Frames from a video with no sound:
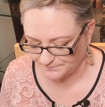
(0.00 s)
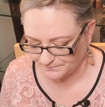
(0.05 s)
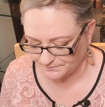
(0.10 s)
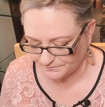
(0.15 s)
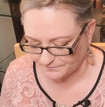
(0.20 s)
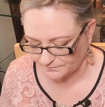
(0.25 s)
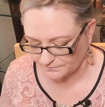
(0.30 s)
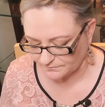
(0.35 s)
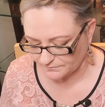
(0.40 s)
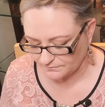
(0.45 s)

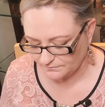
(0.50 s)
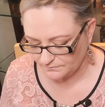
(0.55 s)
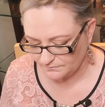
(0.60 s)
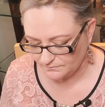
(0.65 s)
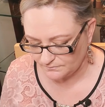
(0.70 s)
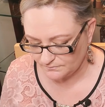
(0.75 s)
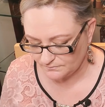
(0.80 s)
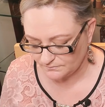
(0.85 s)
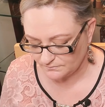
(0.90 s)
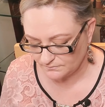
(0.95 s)

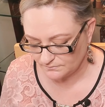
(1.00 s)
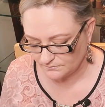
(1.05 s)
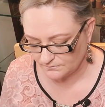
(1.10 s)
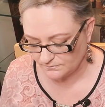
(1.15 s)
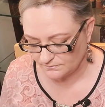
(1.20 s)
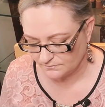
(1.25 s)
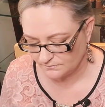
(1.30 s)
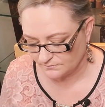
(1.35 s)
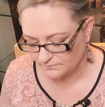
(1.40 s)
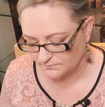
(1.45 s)

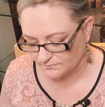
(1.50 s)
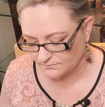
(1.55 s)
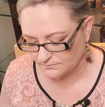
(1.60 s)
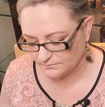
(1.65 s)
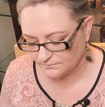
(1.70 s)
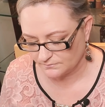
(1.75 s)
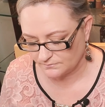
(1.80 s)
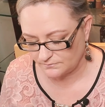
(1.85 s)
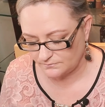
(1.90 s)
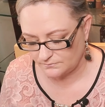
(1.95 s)

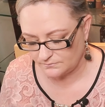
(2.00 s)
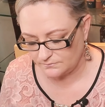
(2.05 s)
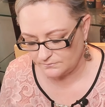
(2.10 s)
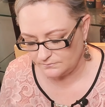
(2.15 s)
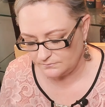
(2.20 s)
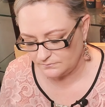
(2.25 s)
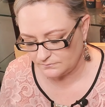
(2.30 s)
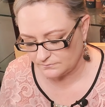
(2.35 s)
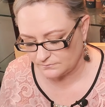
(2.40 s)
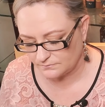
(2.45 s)

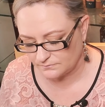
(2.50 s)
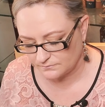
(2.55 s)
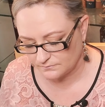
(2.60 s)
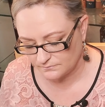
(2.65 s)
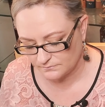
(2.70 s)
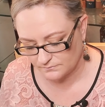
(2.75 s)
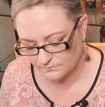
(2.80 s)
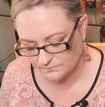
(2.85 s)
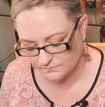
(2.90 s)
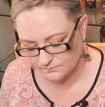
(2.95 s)

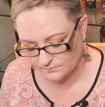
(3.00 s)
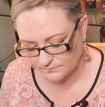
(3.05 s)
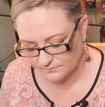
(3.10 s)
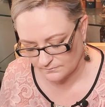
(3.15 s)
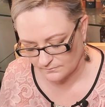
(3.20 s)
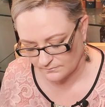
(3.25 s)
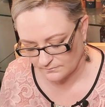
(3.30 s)
(silence)